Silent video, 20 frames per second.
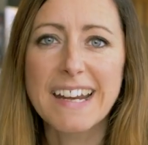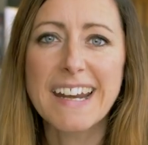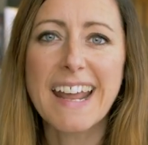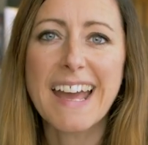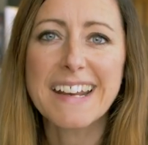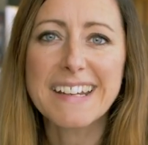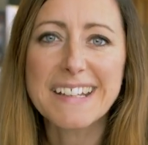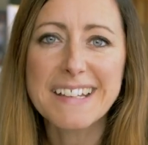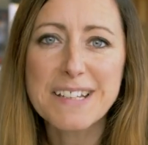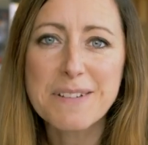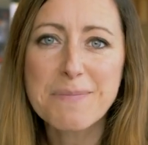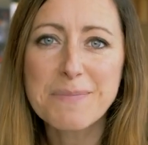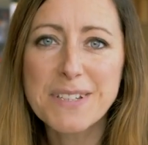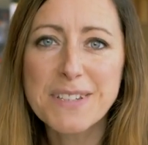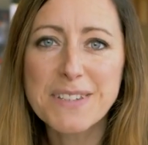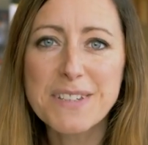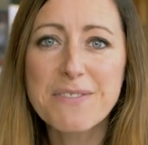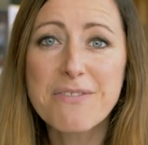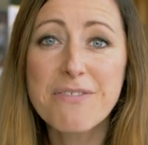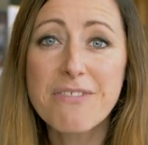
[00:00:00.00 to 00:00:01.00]
and adding them
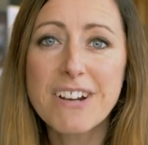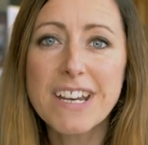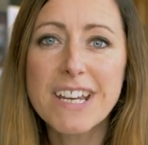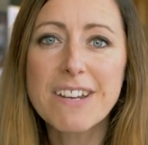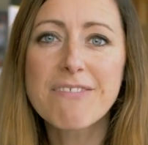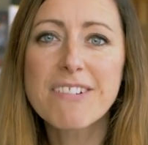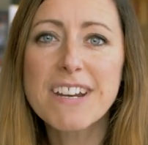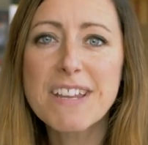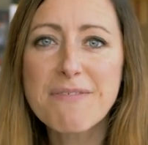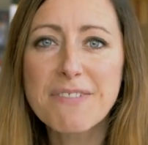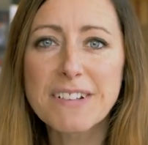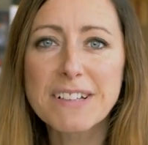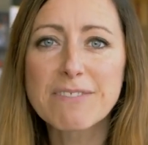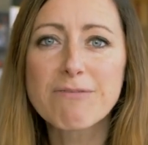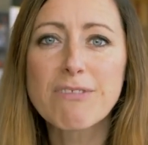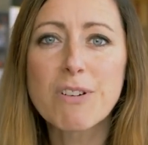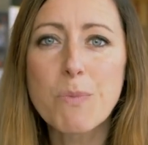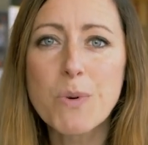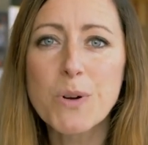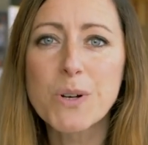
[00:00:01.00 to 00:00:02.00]
to the free Refill
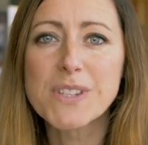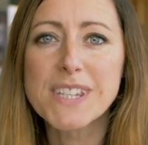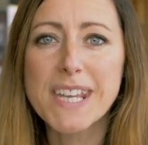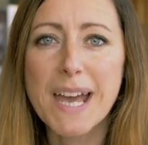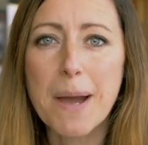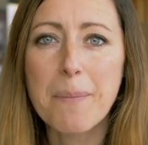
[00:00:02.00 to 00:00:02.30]
Rewards